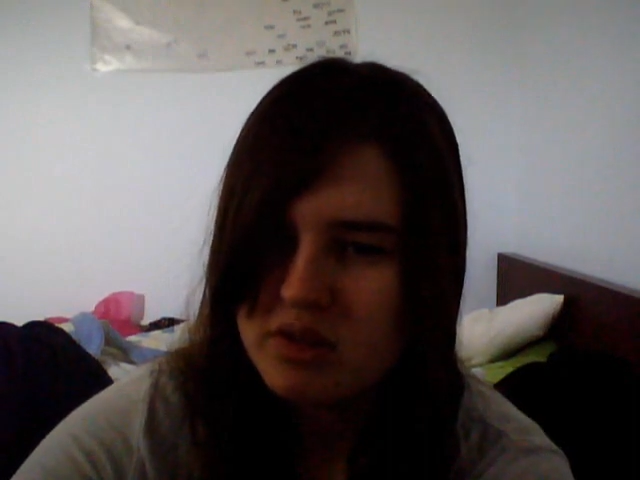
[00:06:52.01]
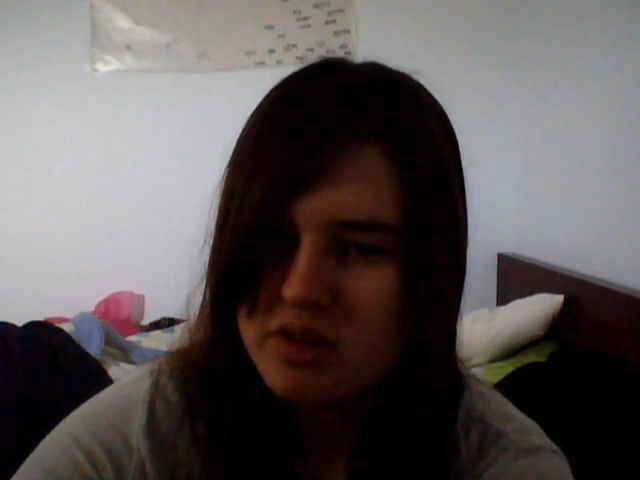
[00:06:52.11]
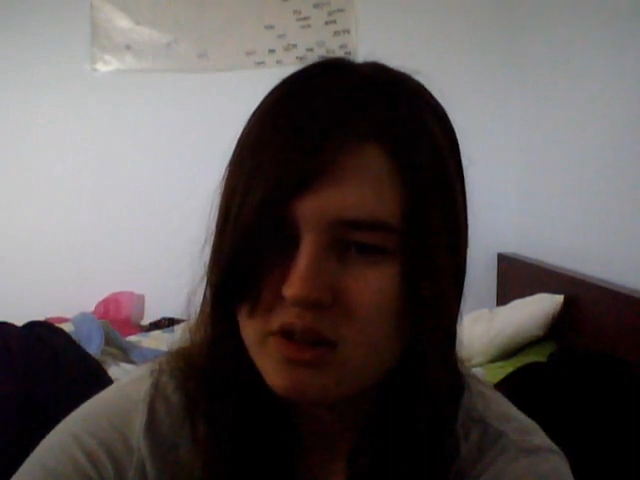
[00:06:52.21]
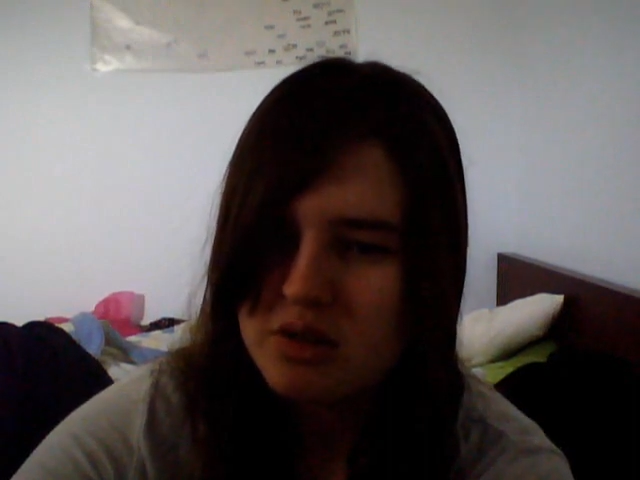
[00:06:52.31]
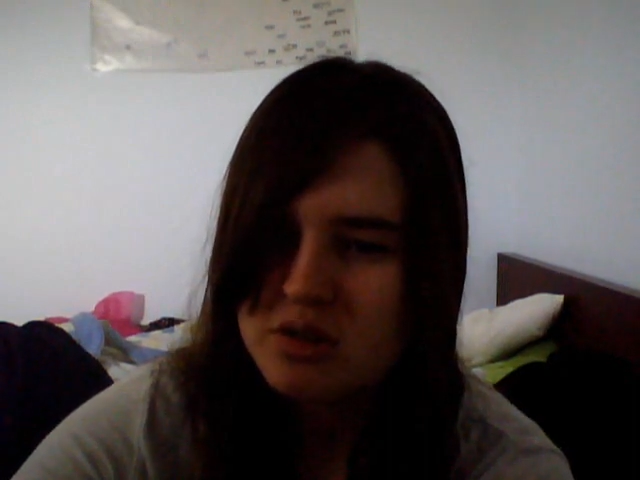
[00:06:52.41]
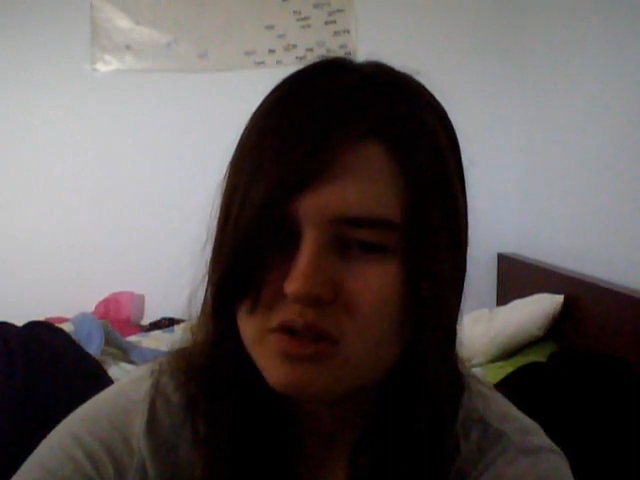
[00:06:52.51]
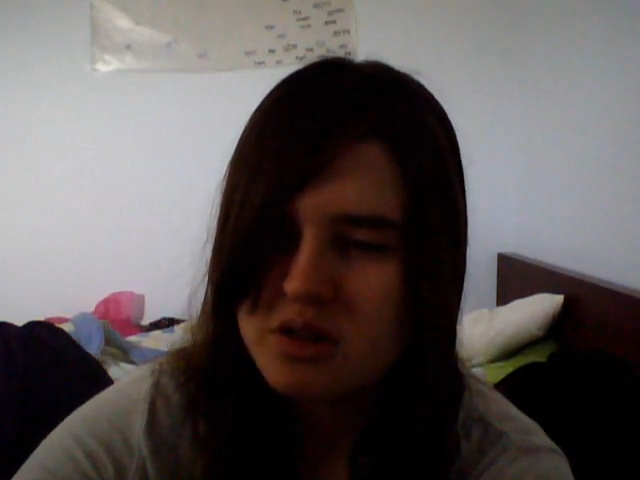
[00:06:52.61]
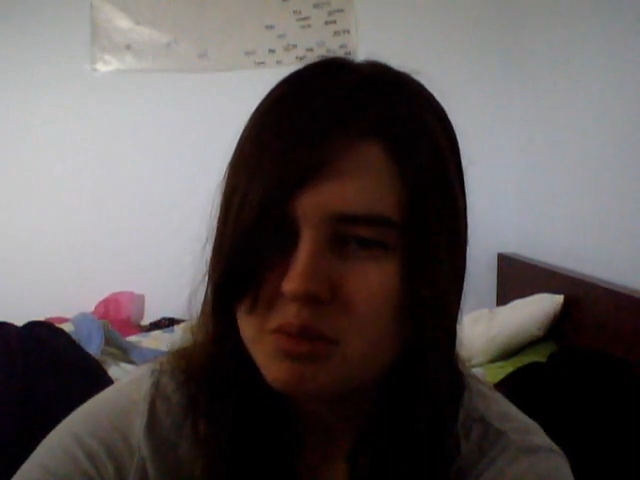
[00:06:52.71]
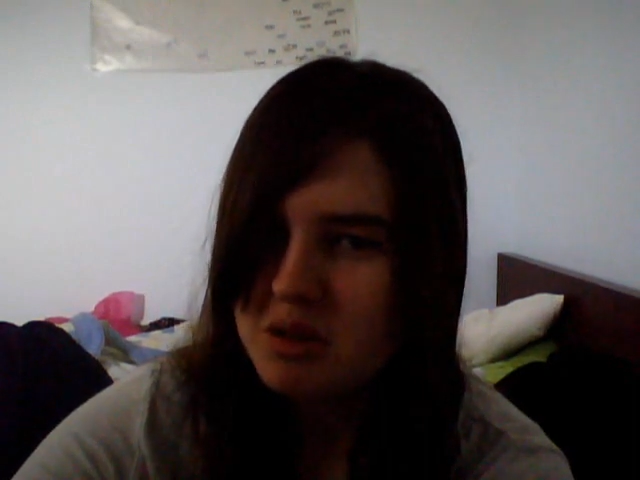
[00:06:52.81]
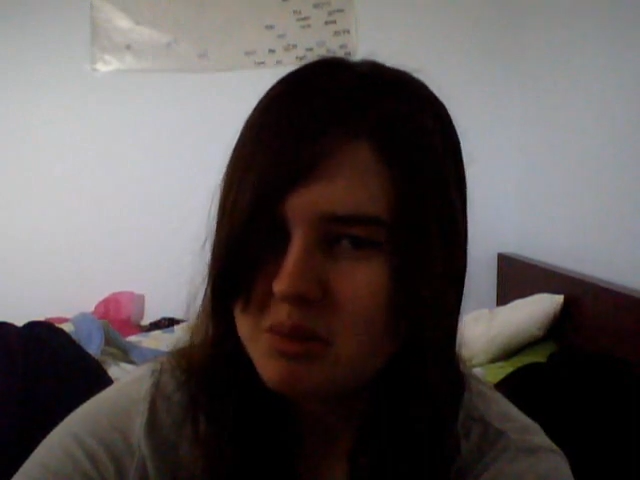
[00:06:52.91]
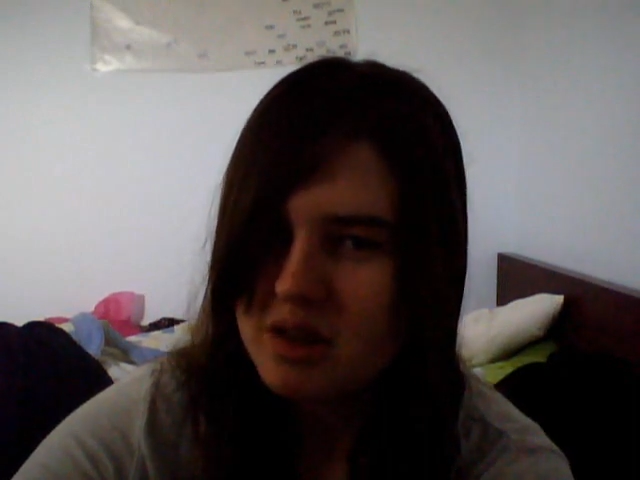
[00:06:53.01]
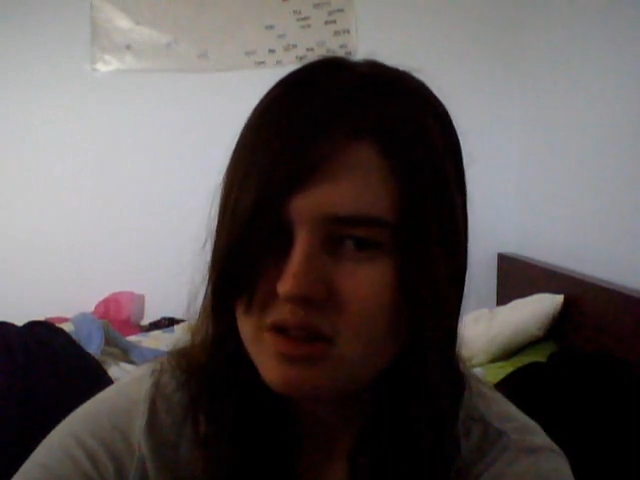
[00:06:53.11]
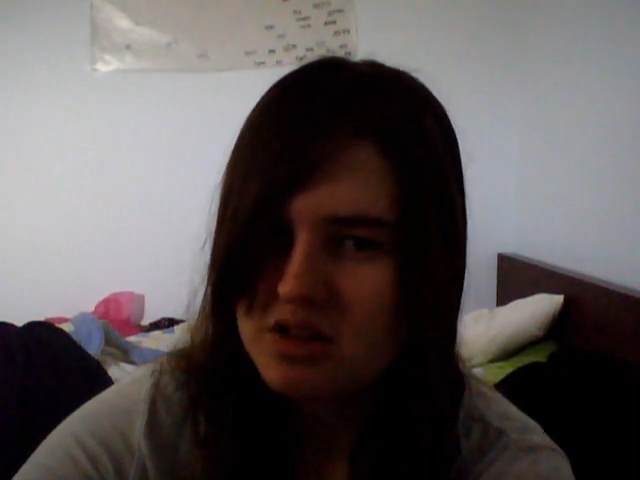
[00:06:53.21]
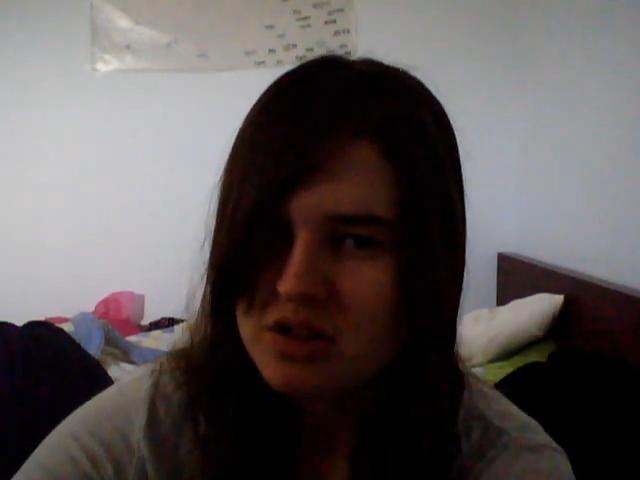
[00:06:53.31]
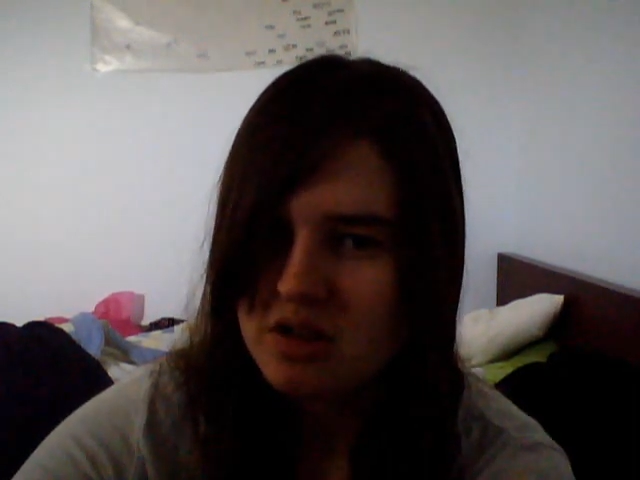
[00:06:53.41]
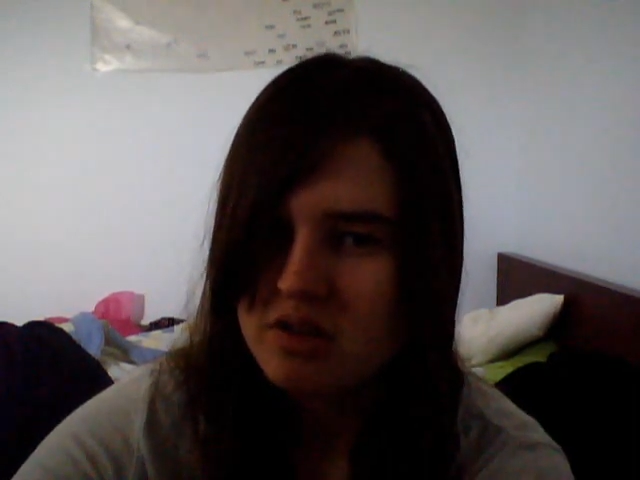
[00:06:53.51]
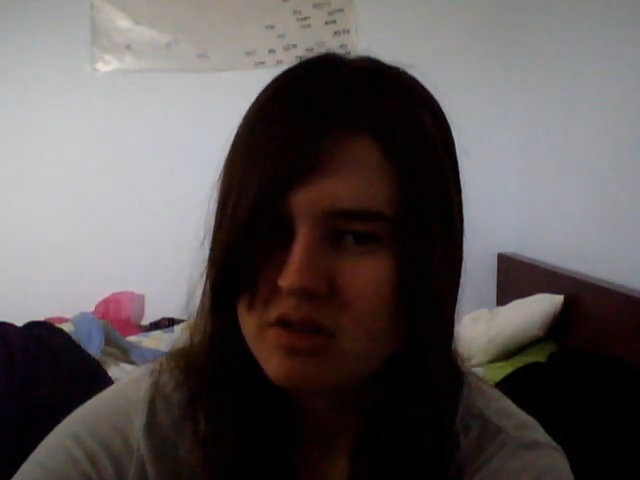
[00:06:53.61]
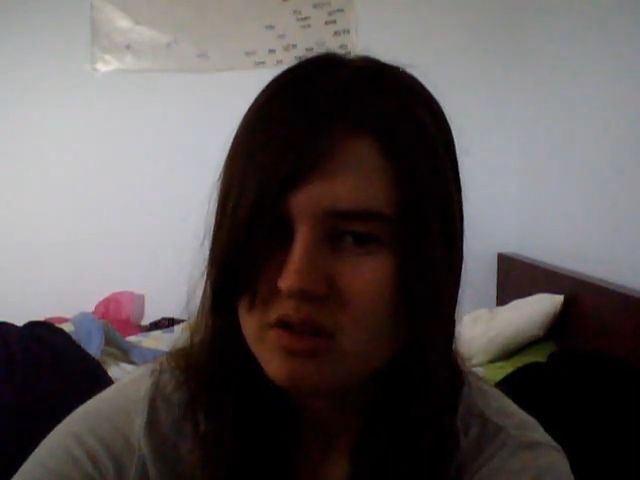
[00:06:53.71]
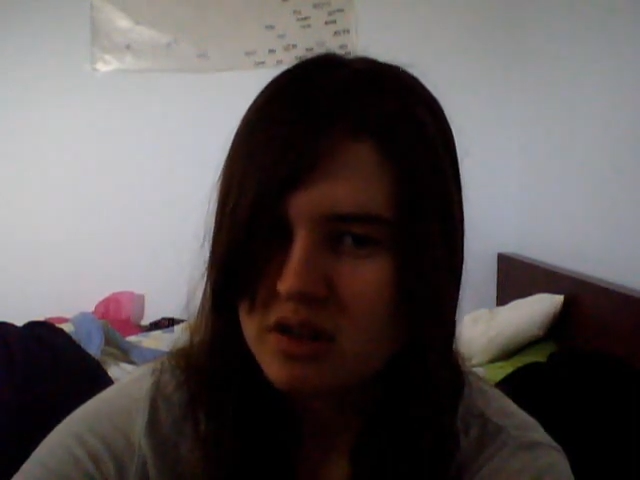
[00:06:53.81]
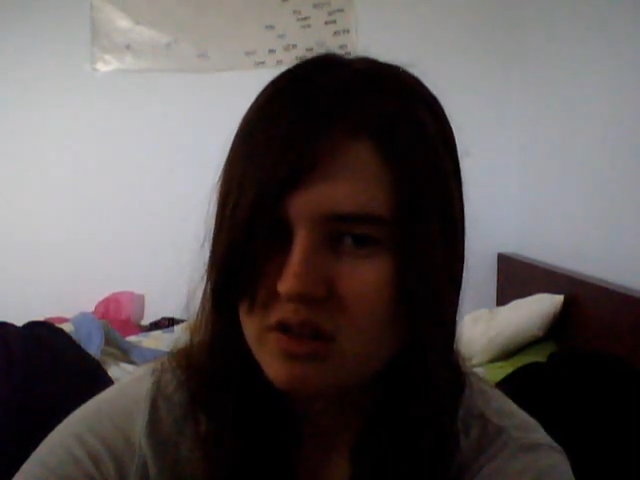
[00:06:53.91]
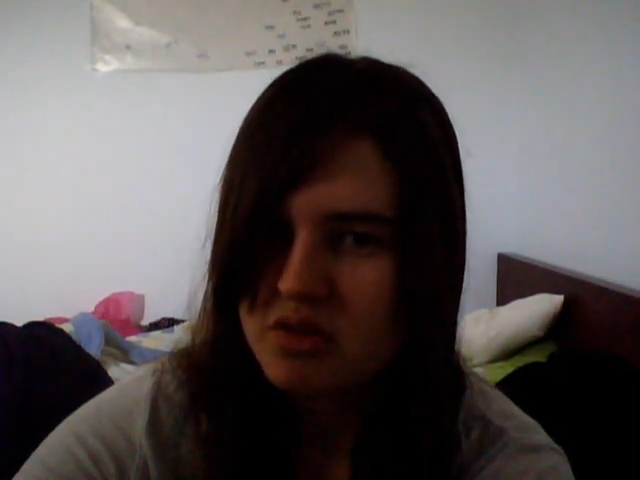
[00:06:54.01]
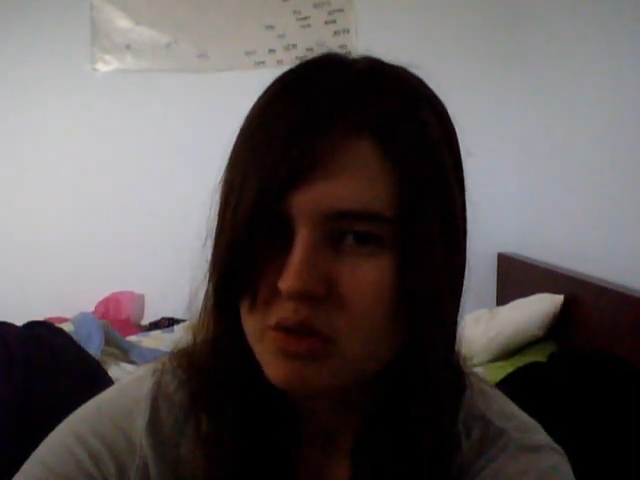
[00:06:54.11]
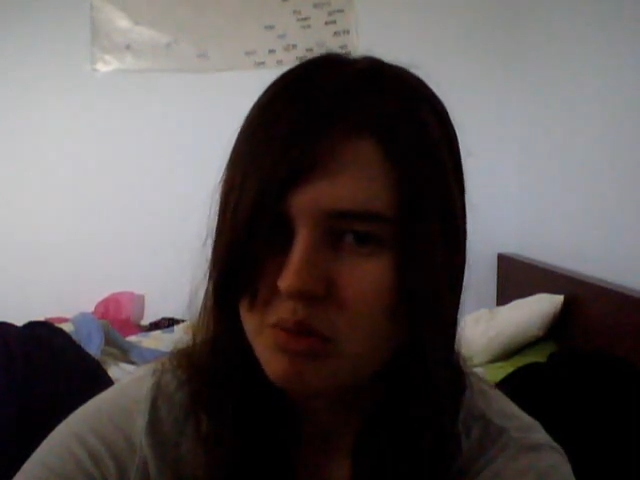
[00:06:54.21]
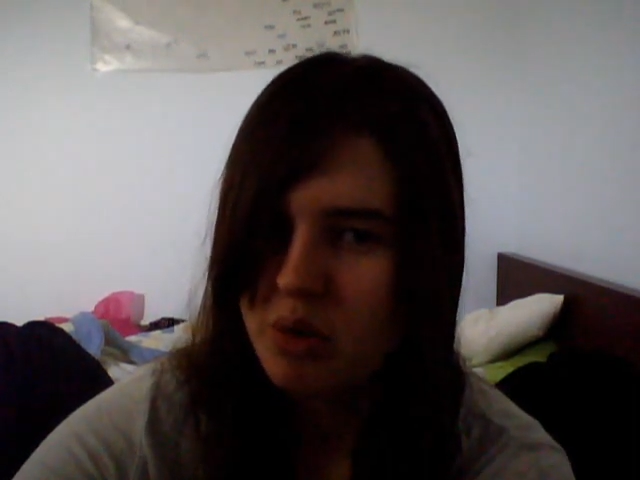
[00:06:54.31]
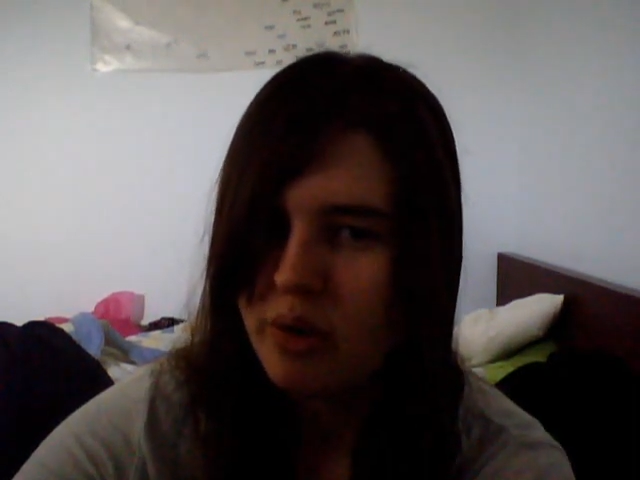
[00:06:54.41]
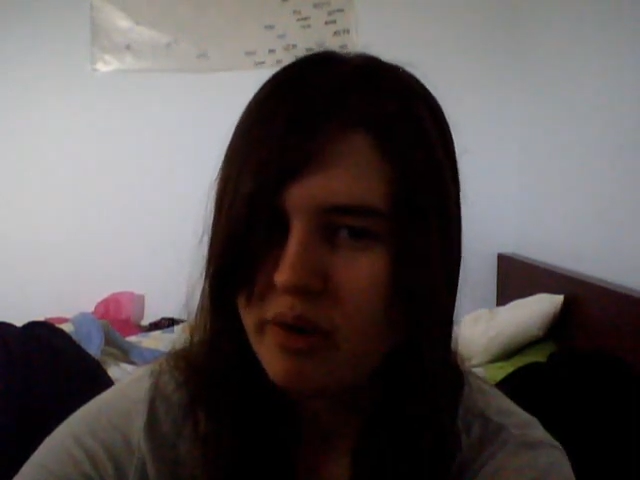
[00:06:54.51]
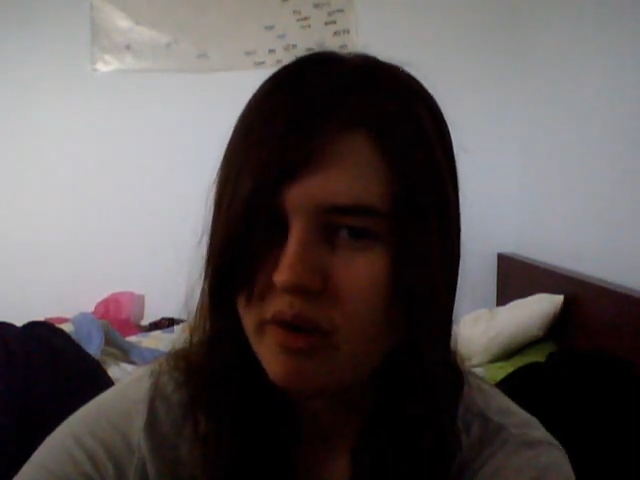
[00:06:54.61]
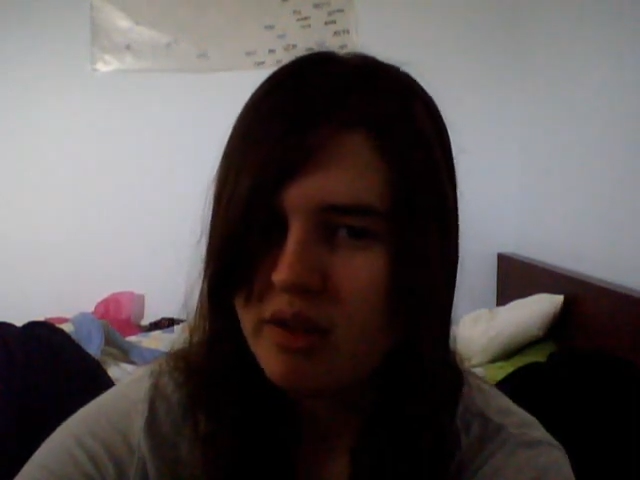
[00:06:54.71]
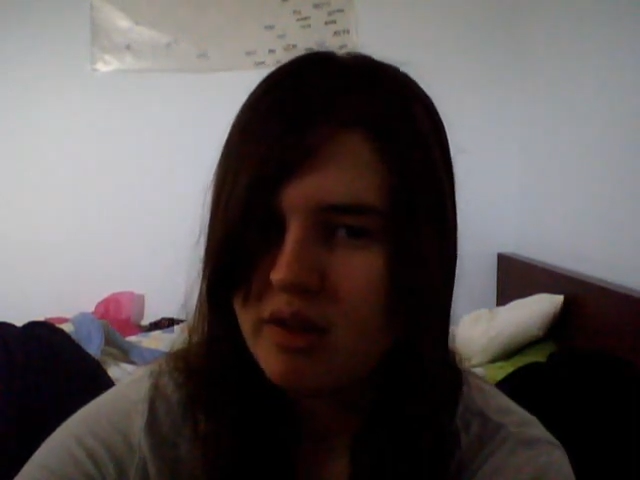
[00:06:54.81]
like, you could send me a message and I'll give you more